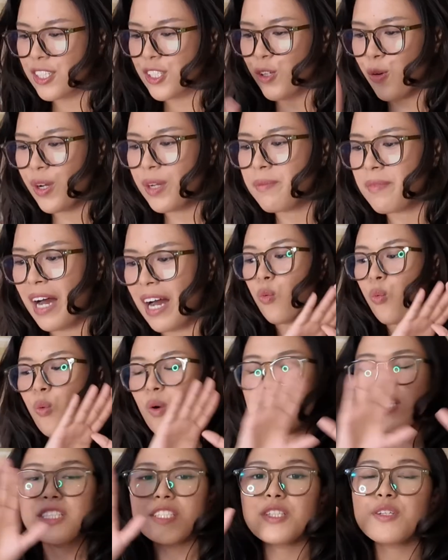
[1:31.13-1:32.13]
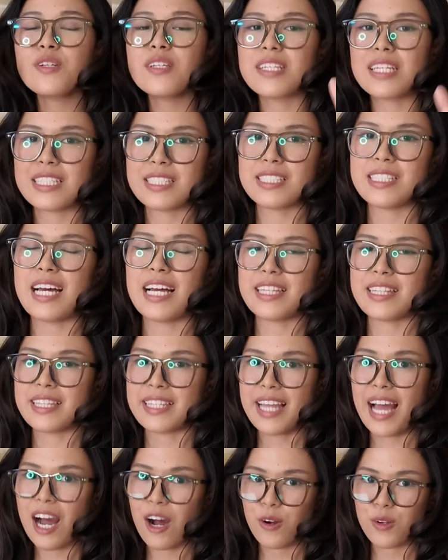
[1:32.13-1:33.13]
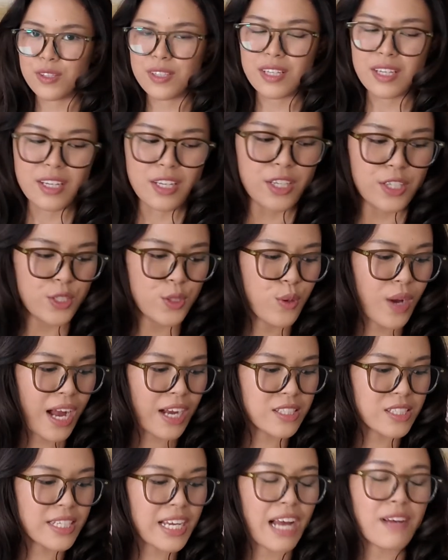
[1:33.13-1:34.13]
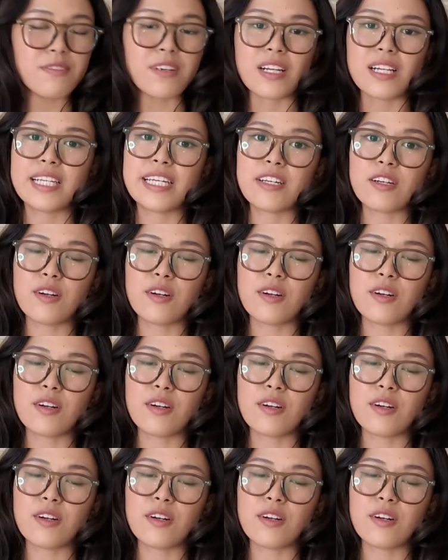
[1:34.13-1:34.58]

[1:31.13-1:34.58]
Going back, once you list that down, you actually have a clear